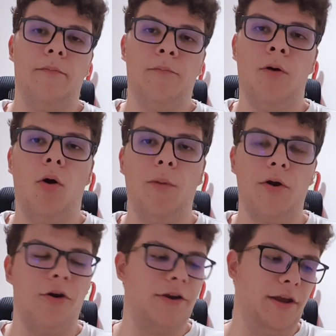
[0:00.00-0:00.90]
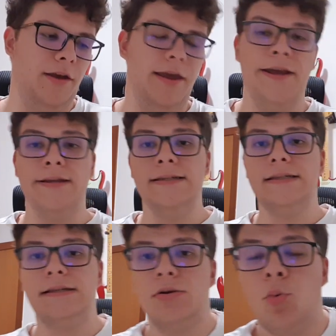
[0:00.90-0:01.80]
Paul McCartney
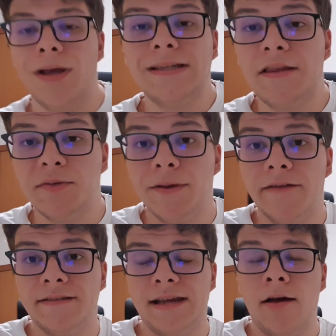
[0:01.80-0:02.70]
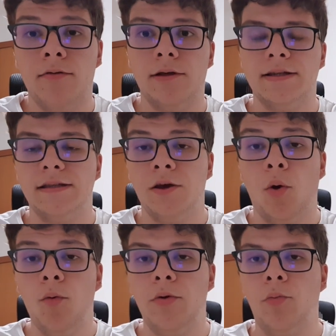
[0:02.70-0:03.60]
is Wings at the Speed of Sound. It's the
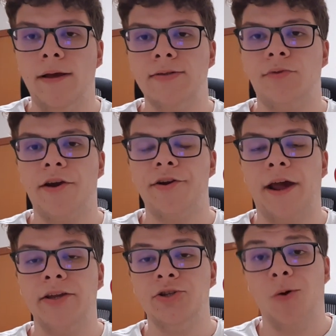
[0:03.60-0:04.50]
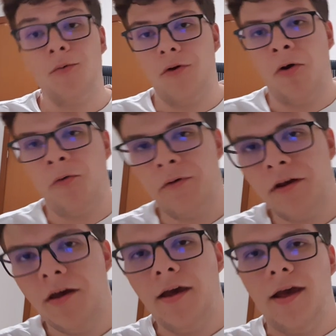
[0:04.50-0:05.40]
only Wings record I don't own,
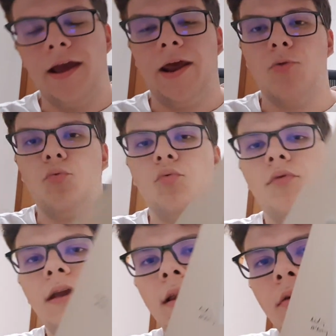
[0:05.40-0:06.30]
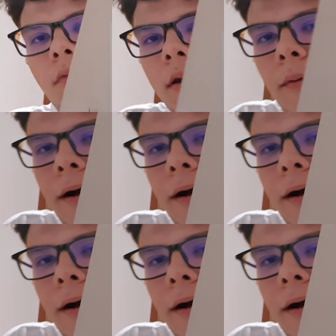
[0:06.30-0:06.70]
and I really want to